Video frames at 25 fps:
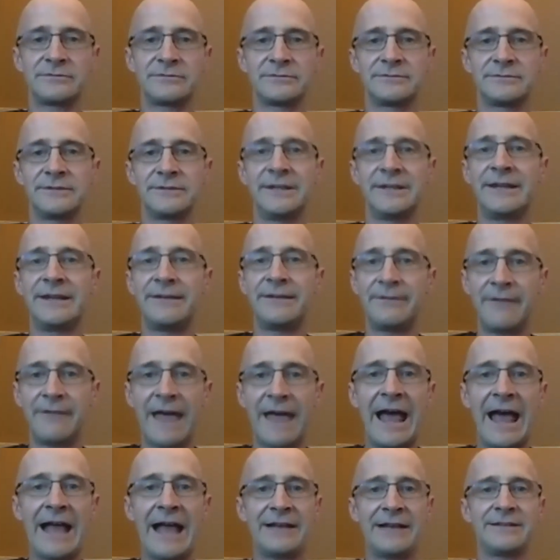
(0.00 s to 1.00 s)
in
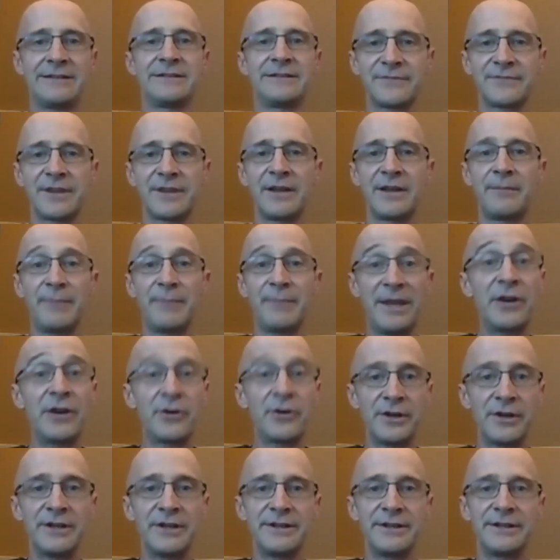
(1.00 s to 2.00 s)
that
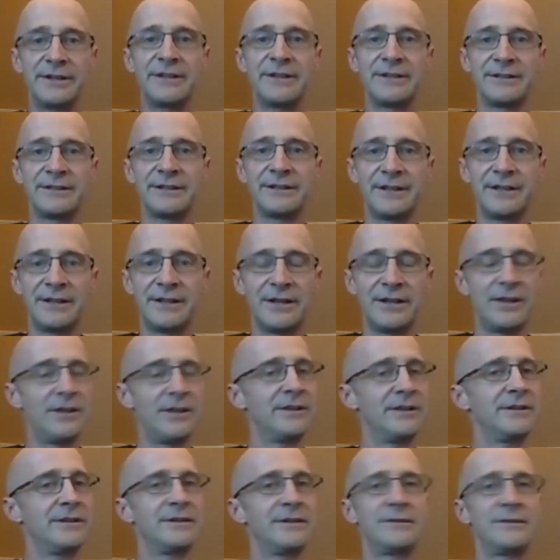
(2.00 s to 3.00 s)
period
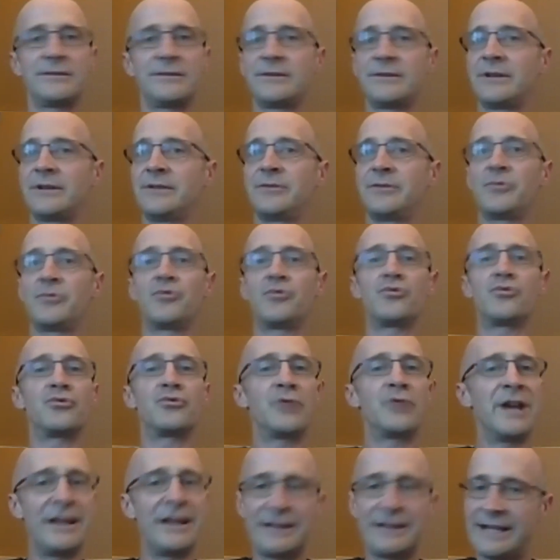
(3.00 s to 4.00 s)

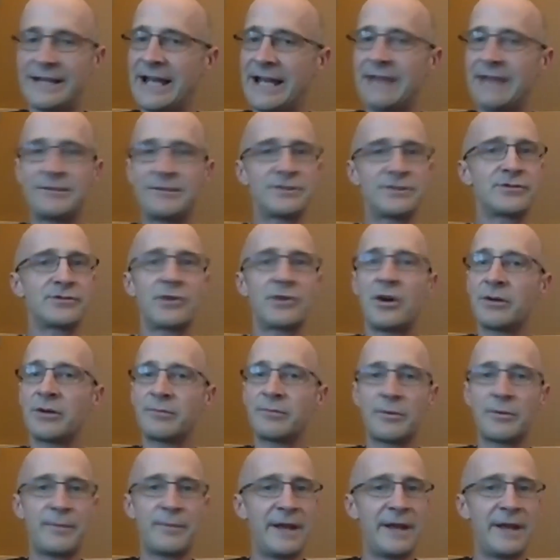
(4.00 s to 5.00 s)
really have a strong propensity